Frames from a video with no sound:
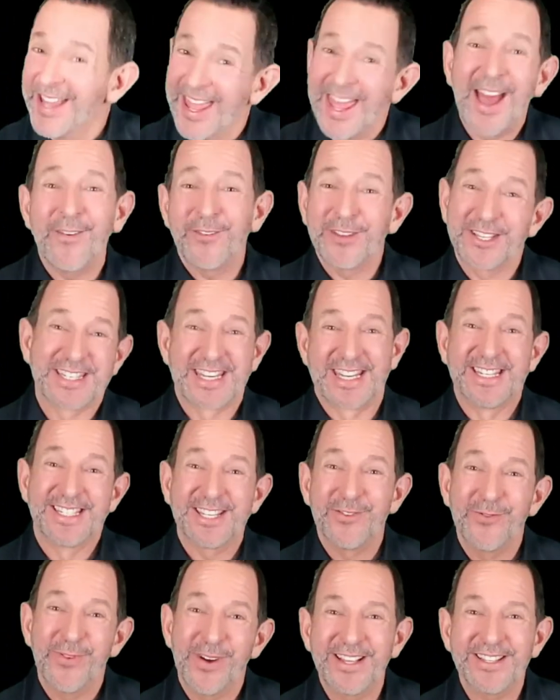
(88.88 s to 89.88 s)
That was easy,
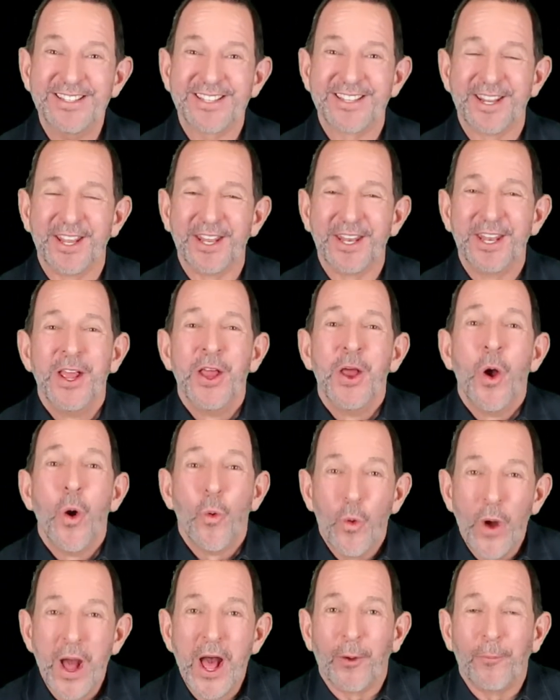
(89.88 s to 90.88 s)
wasn't it?
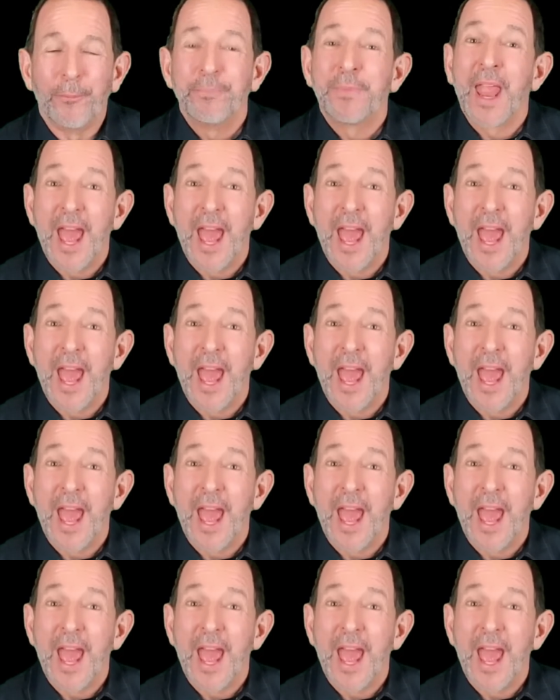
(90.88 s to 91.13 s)
Well,